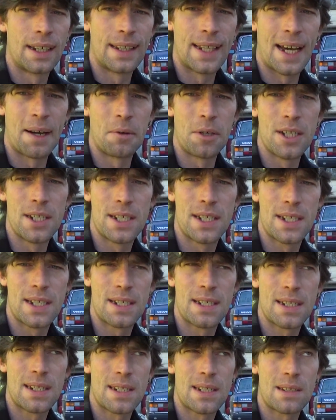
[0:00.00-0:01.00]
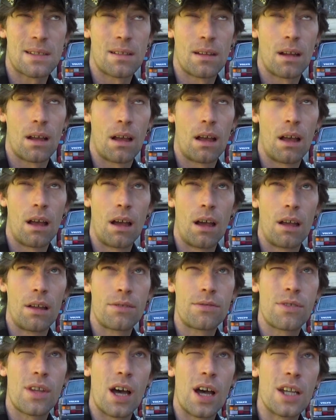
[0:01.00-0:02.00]
That was,
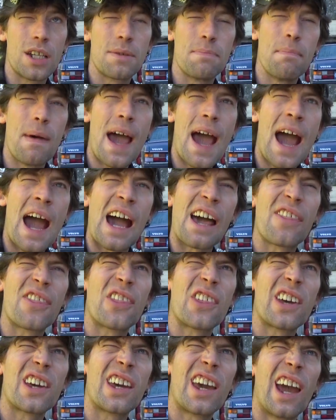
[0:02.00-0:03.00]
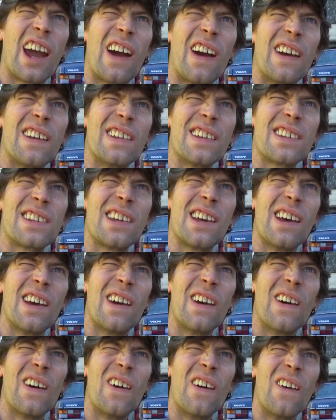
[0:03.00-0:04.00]
does math, carry the
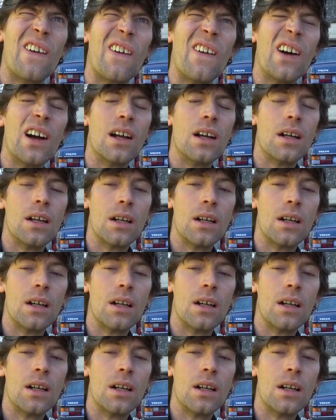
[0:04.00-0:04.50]
two,